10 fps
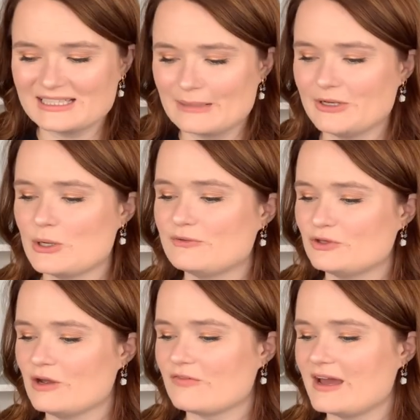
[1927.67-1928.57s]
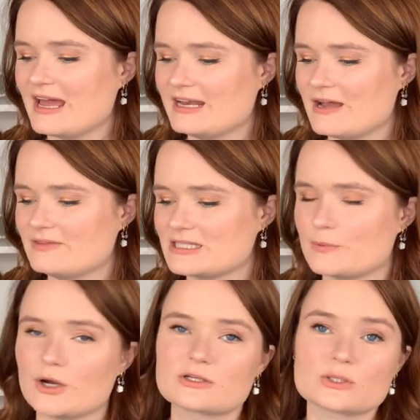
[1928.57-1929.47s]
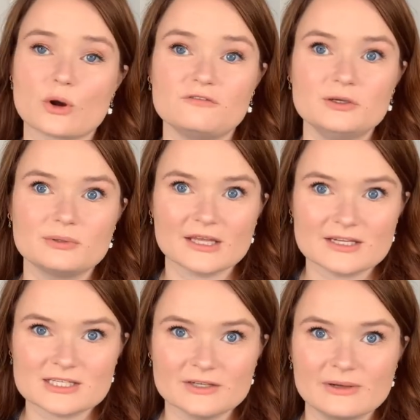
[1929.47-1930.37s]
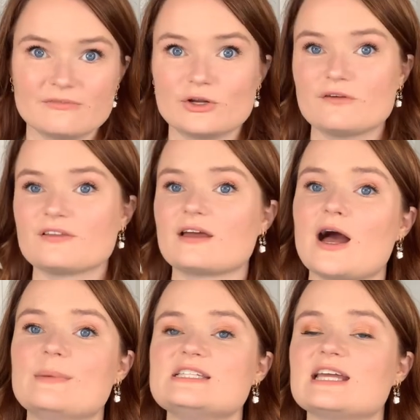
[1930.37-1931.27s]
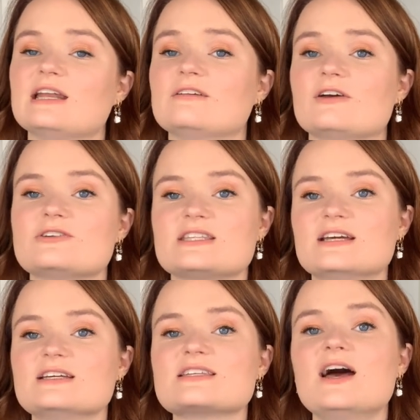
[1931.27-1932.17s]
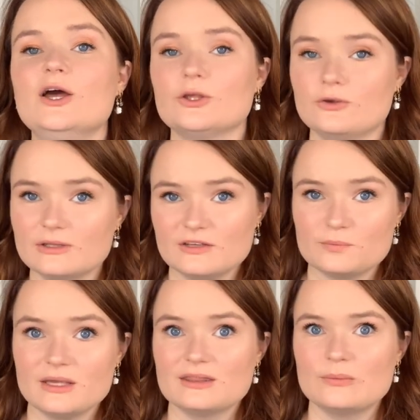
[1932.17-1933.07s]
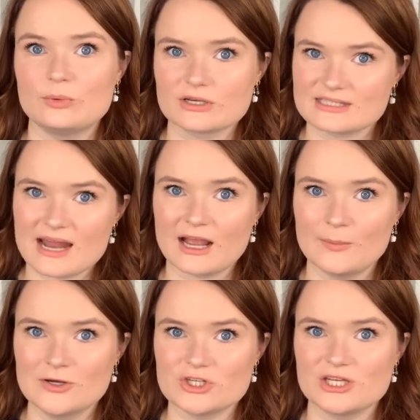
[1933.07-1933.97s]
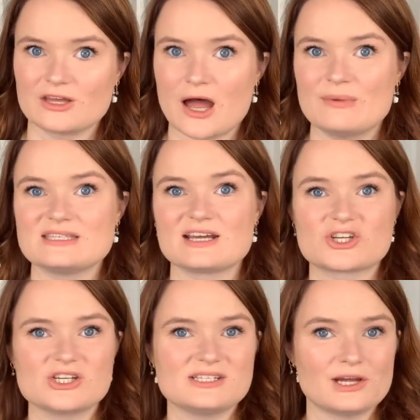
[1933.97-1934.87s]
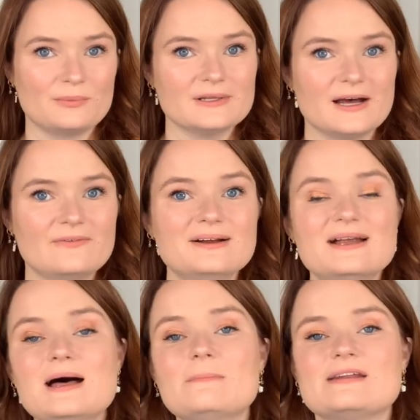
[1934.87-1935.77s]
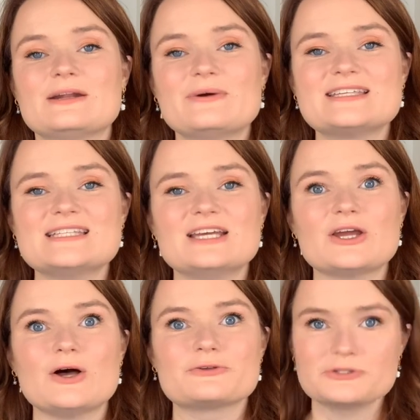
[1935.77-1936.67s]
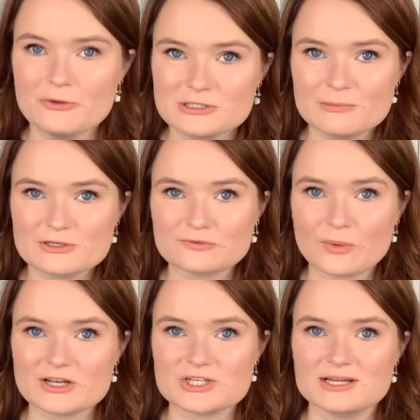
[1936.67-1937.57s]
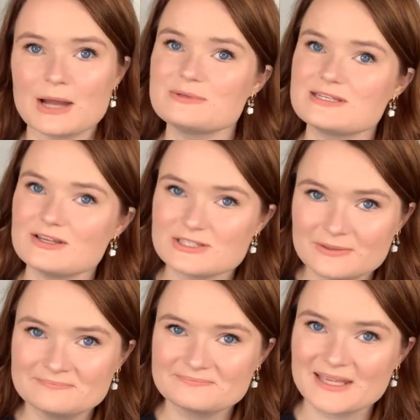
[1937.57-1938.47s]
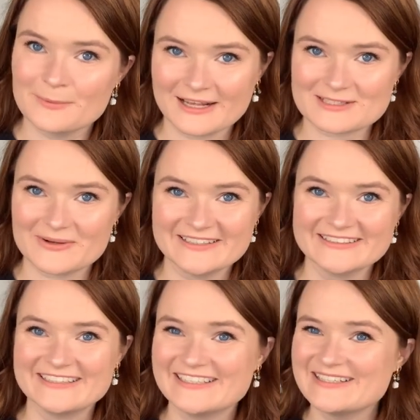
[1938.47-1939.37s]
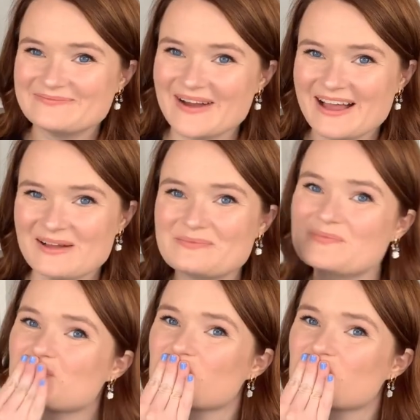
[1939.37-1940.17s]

Let me know if you have read any of these books or if you plan to, and if you don't feel like commenting any of those things, you can leave me the book stack emoji in the comment section down below. But anyways, thank you all so, so much for watching. I will see y'all soon in my next one. Bye y'all.